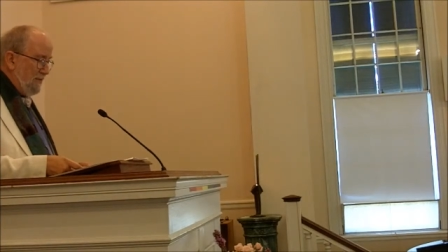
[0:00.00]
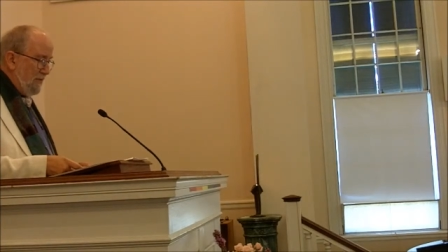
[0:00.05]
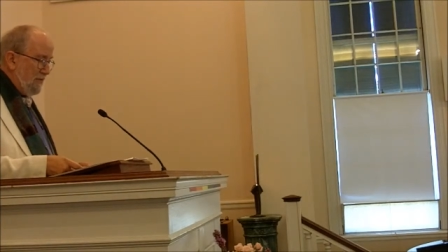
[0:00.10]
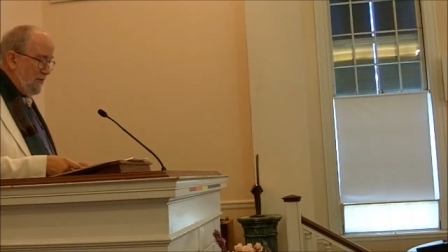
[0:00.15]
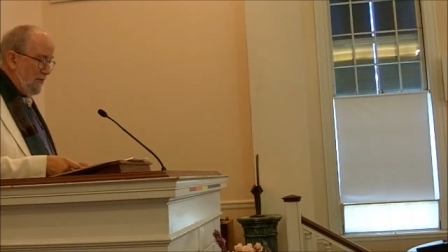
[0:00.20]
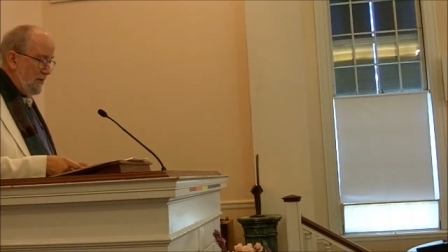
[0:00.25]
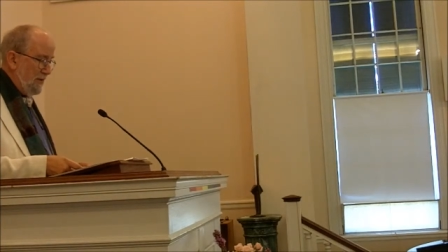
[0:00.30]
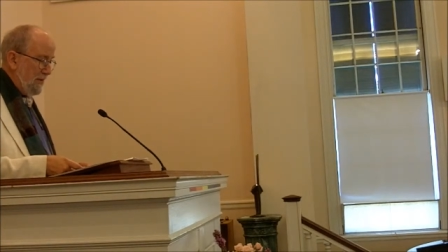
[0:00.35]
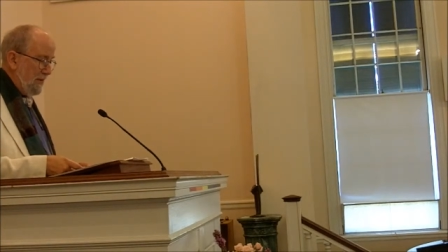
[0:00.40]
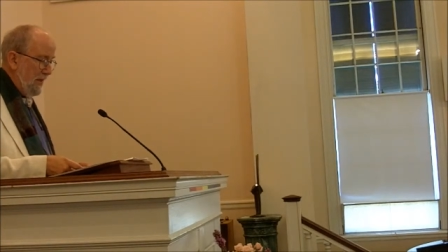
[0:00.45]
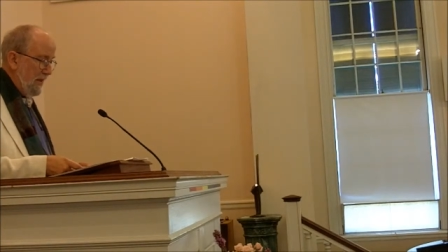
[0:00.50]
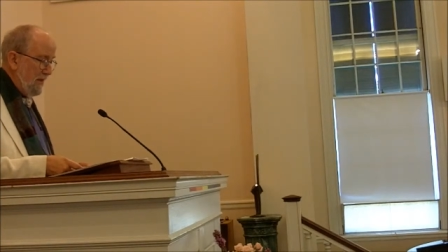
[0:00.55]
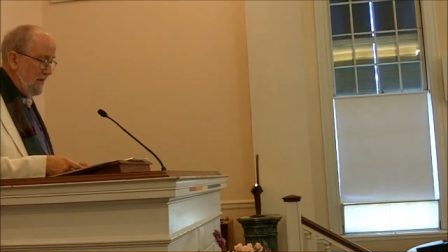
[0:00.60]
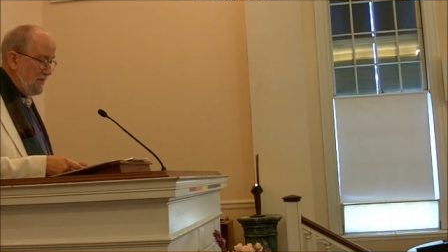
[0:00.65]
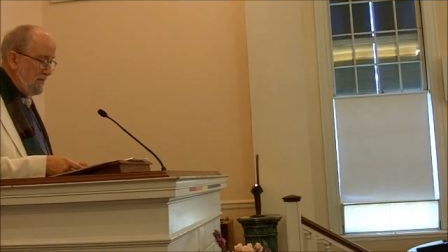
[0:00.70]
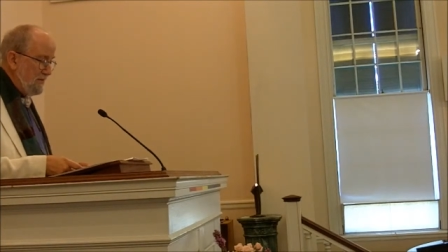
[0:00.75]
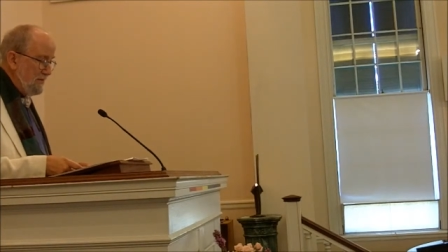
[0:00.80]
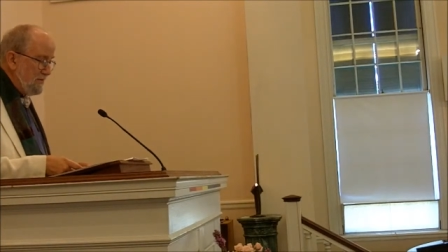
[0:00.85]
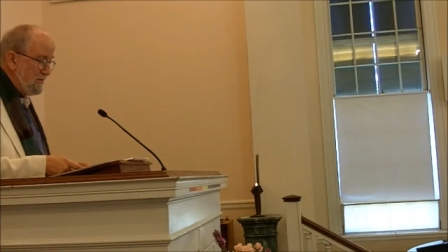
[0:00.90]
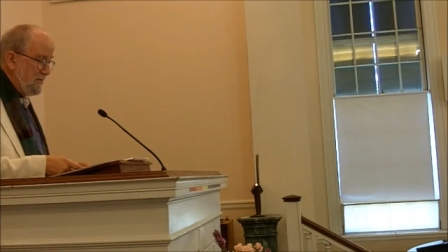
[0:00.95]
for the
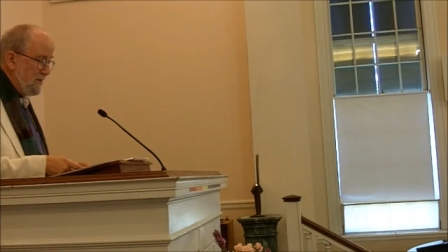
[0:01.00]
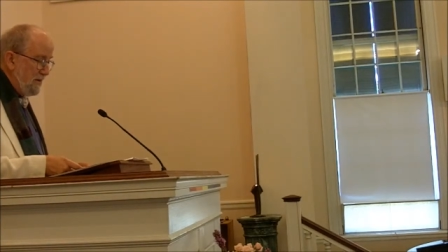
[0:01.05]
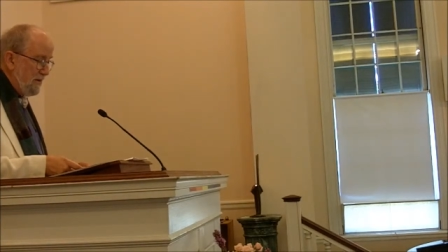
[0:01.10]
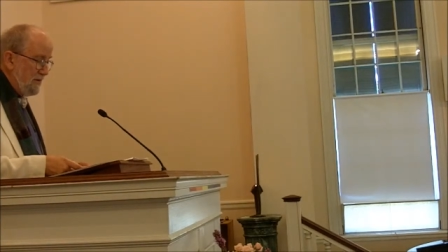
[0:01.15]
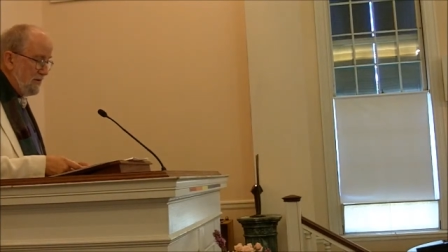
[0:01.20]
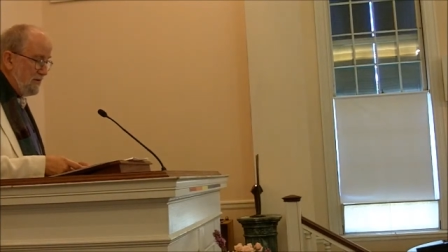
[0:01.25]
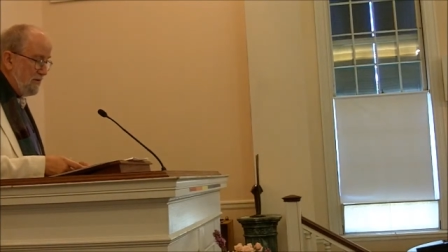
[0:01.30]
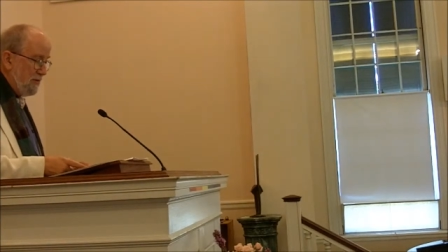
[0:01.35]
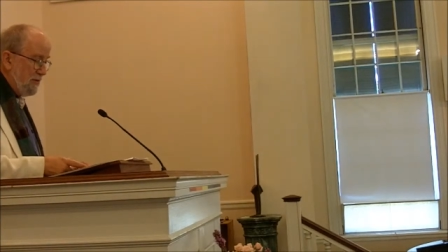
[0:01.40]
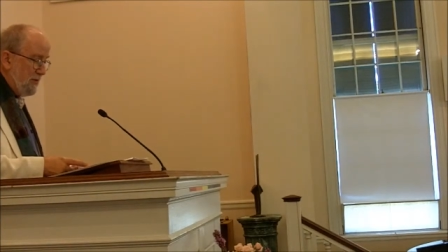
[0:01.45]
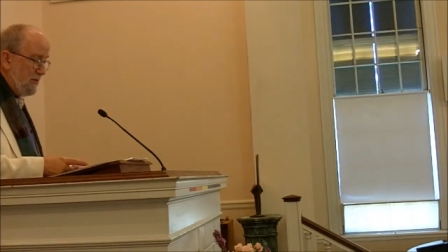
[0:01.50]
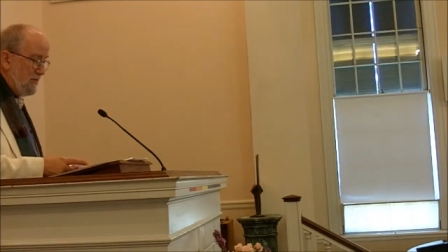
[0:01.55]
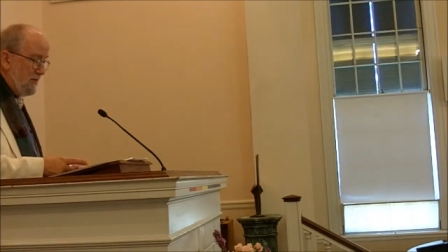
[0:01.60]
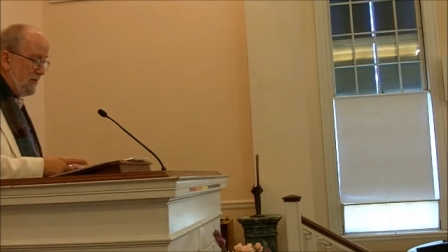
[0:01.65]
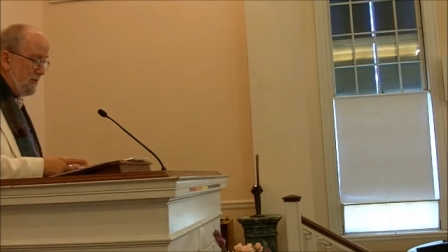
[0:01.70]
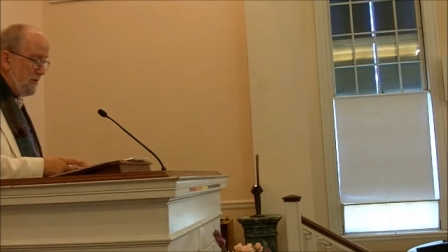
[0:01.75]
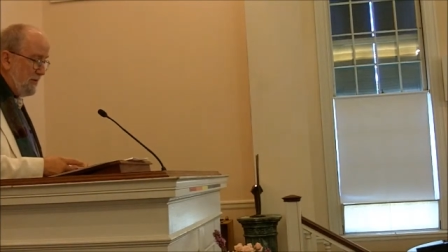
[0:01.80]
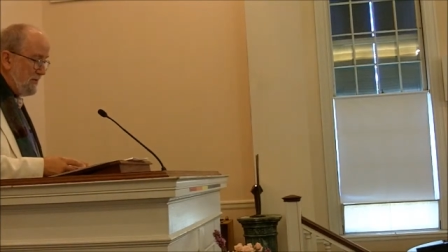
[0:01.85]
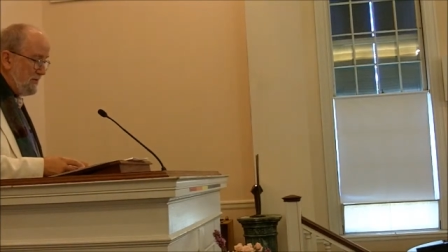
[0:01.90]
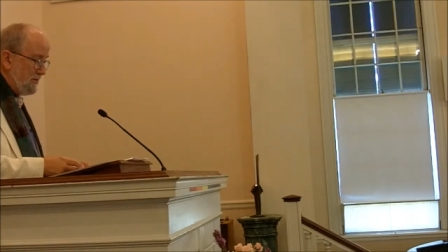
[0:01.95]
lands, territories,
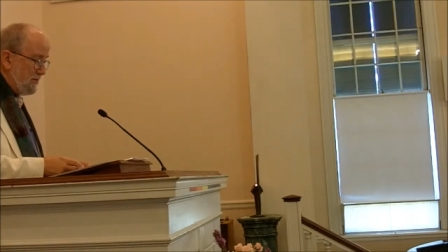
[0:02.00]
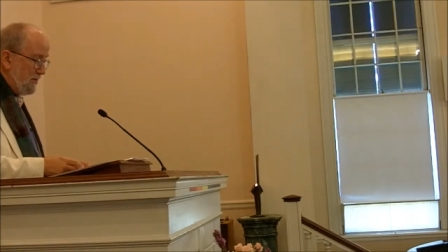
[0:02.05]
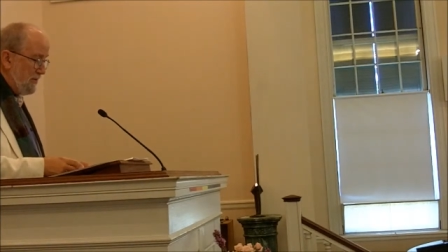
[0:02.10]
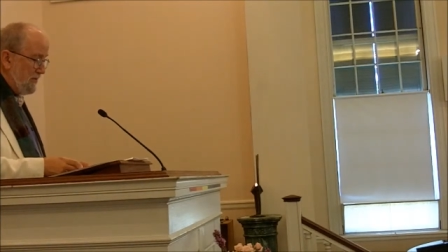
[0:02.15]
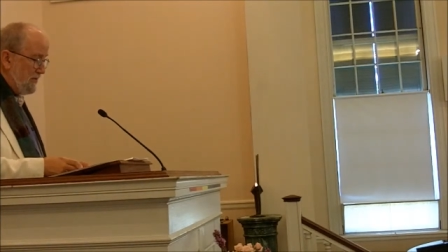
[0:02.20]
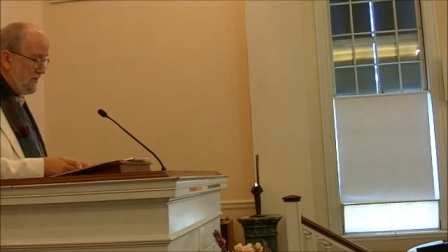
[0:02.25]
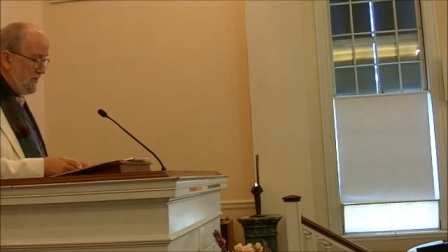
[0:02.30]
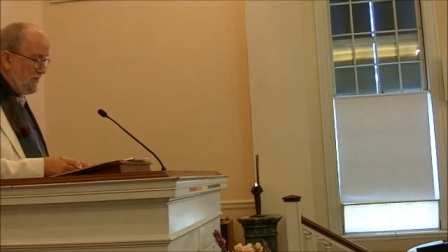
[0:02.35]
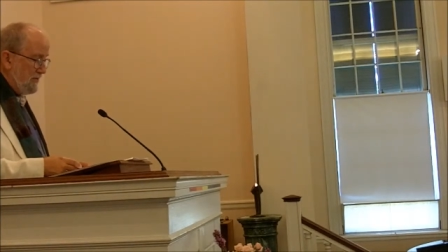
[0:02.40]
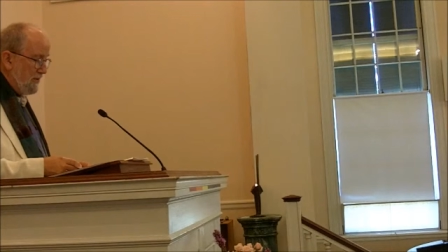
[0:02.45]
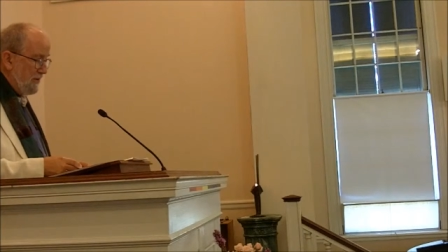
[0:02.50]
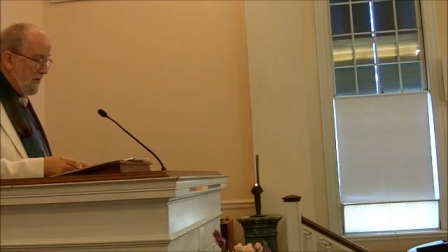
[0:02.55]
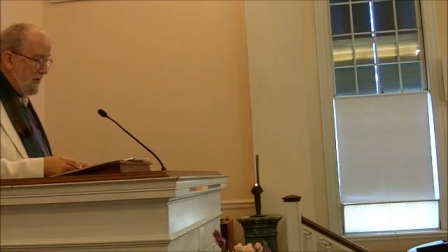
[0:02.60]
and resources